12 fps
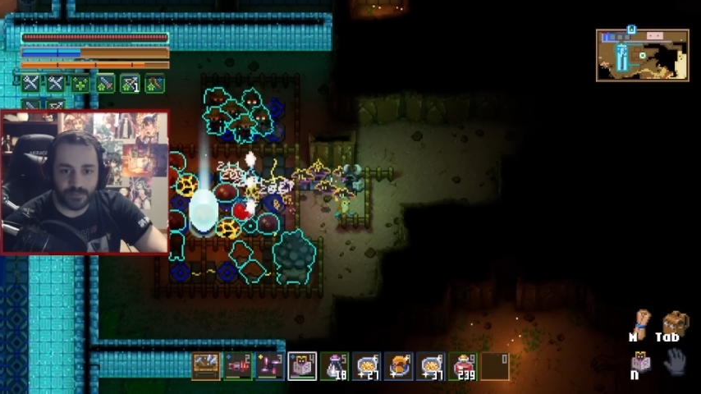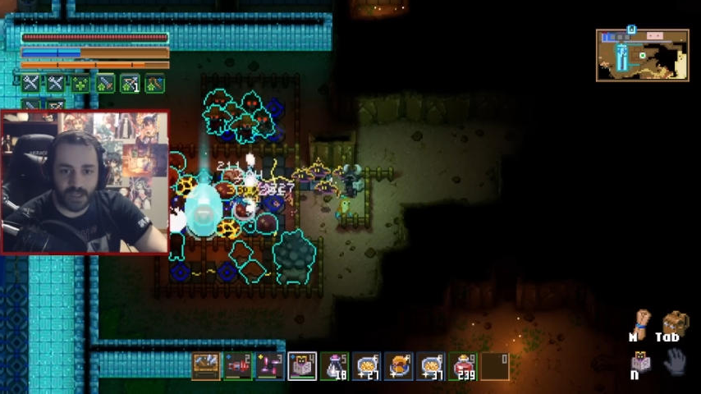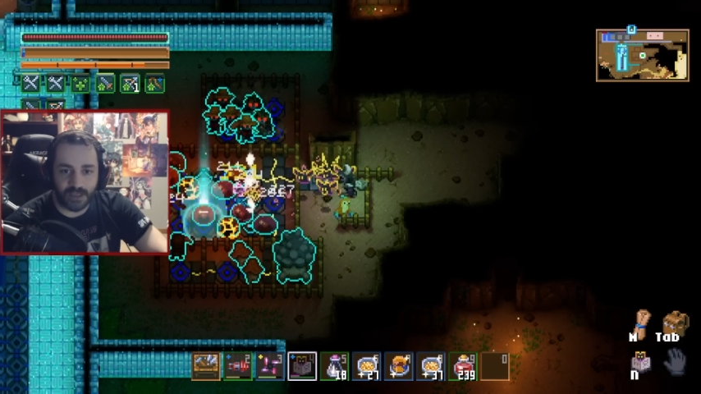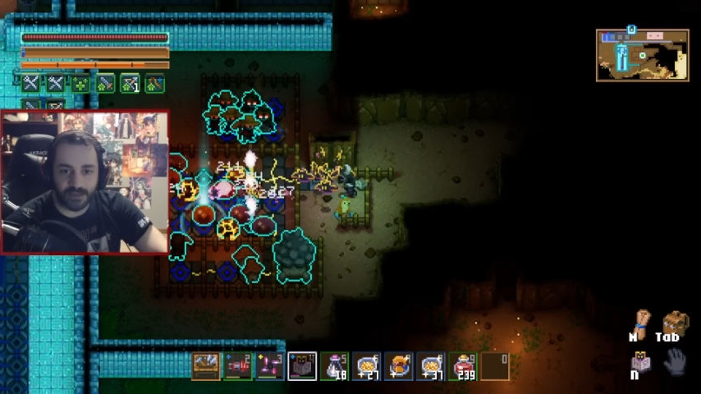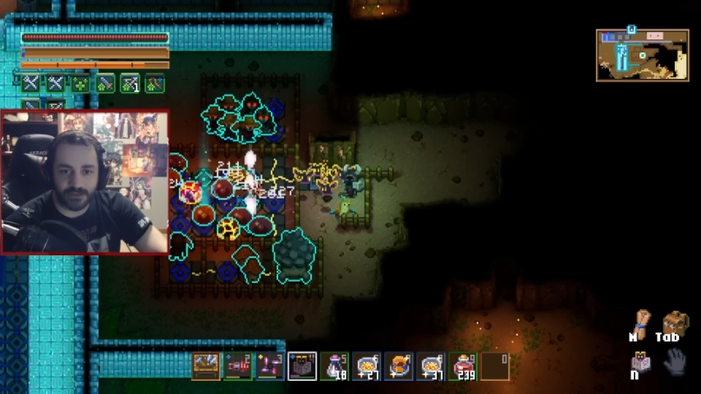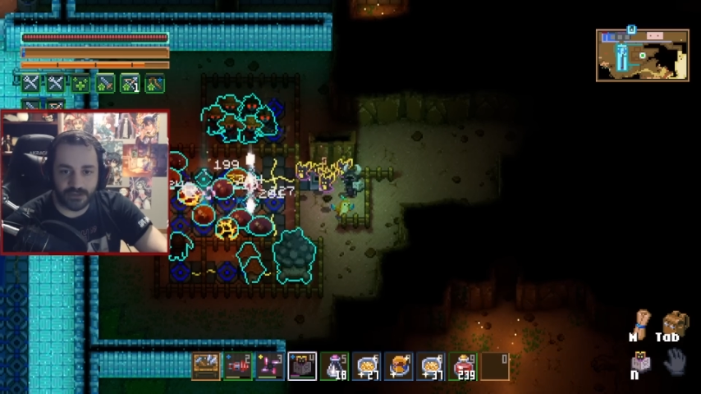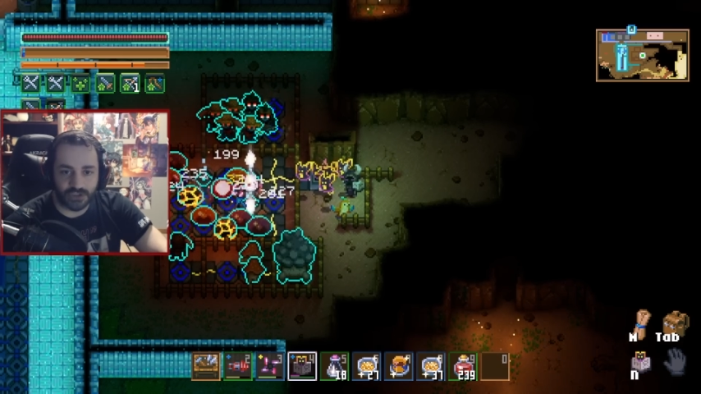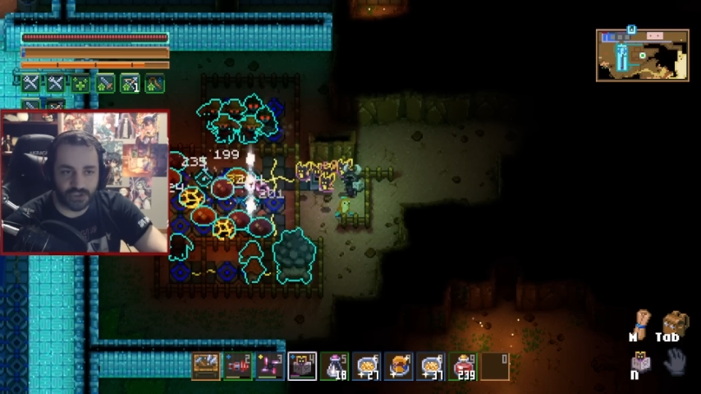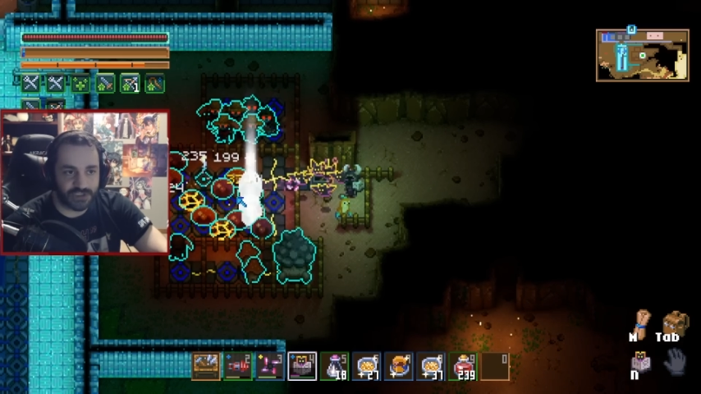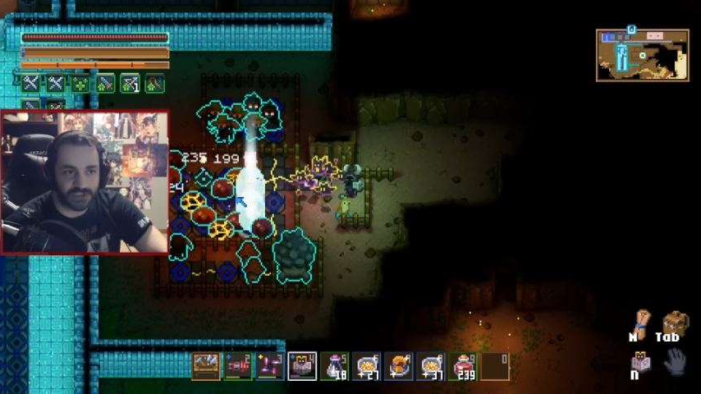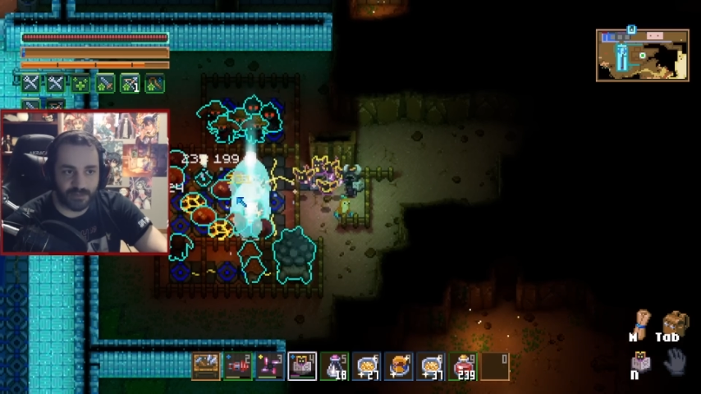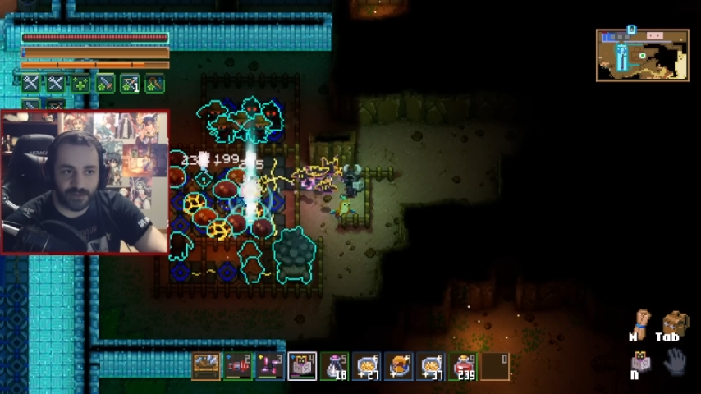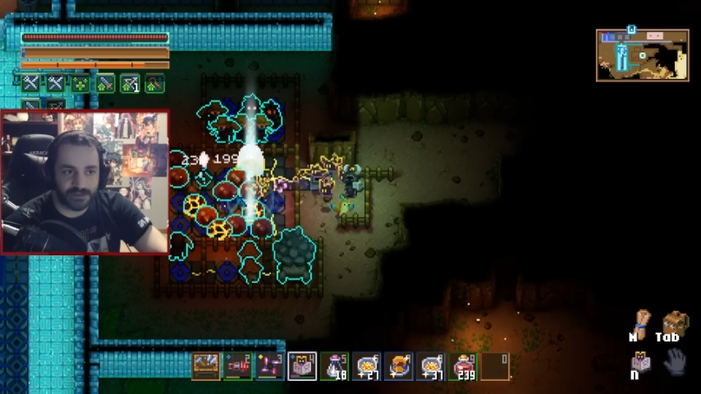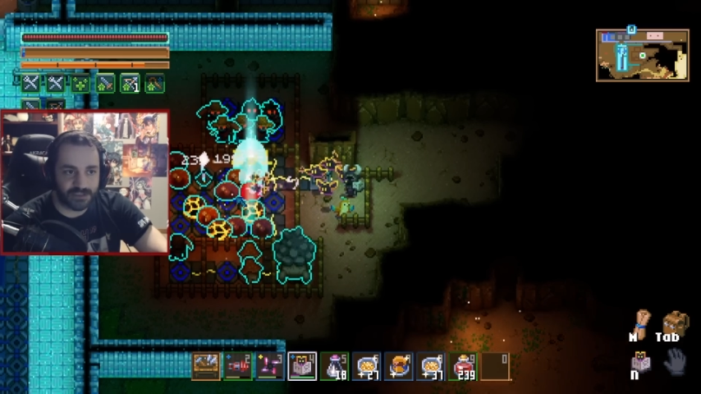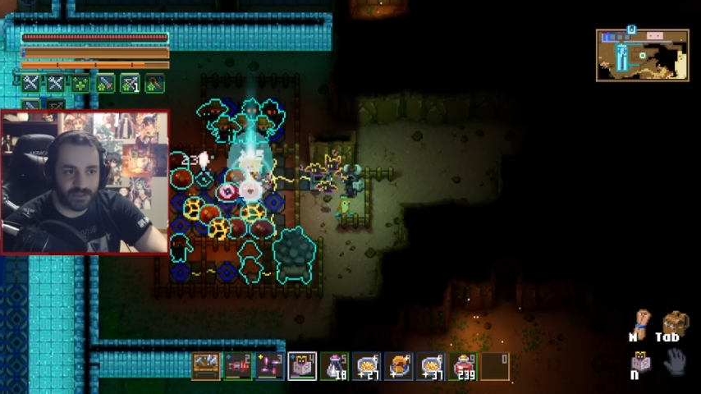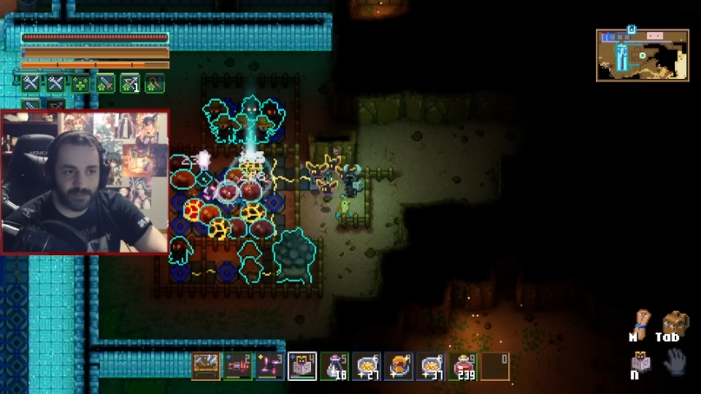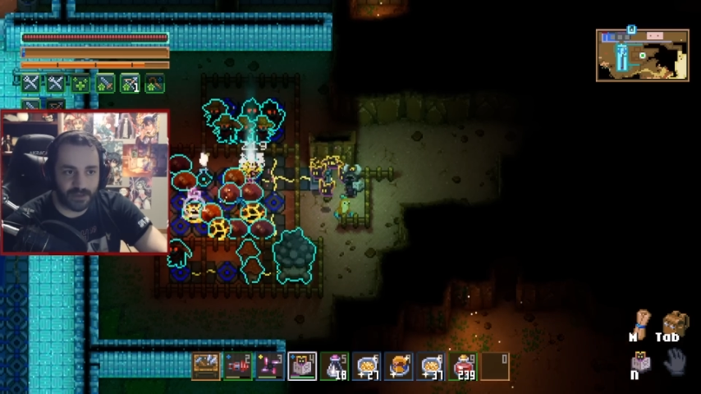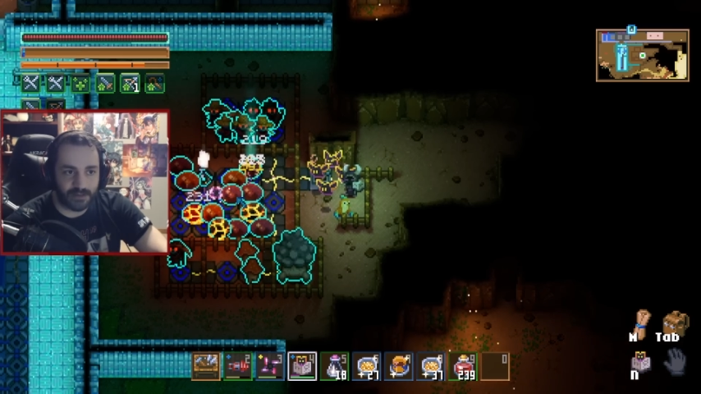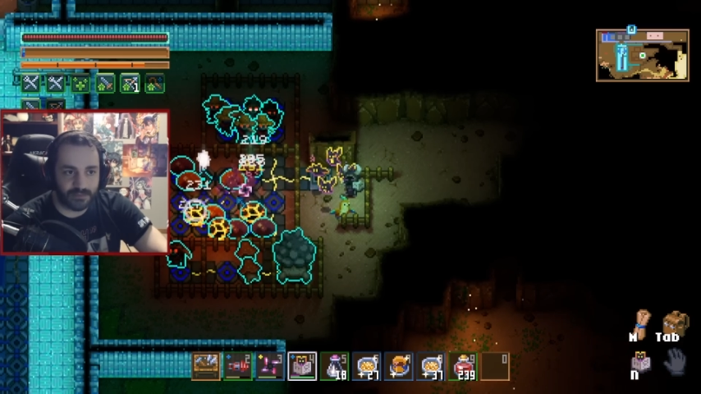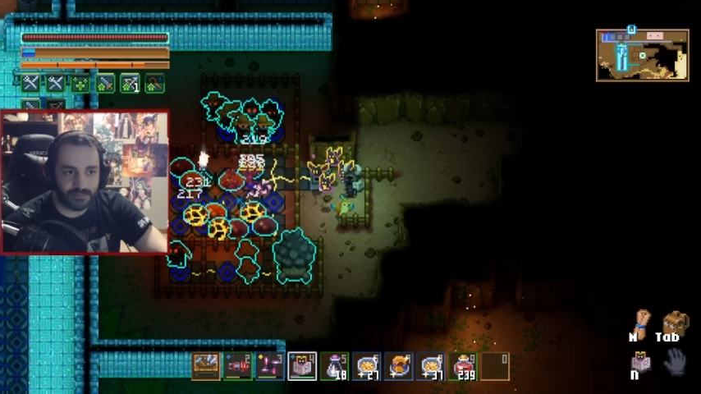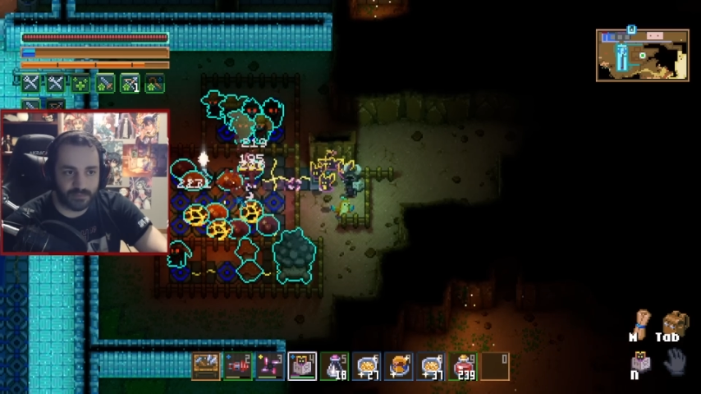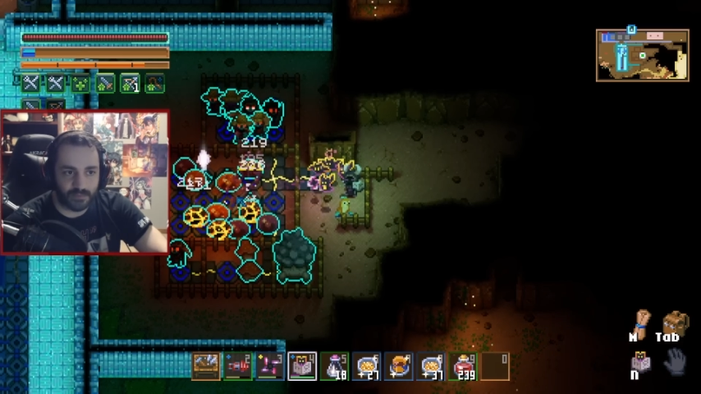And you're just summoning.